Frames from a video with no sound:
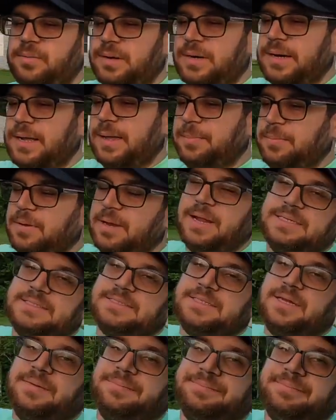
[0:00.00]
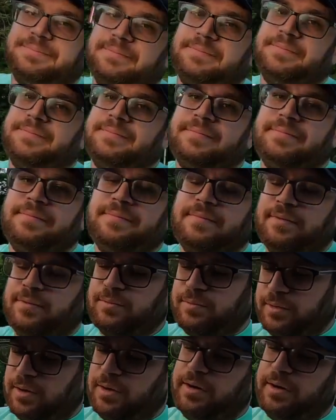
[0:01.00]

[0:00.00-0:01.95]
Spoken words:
what happened last time. We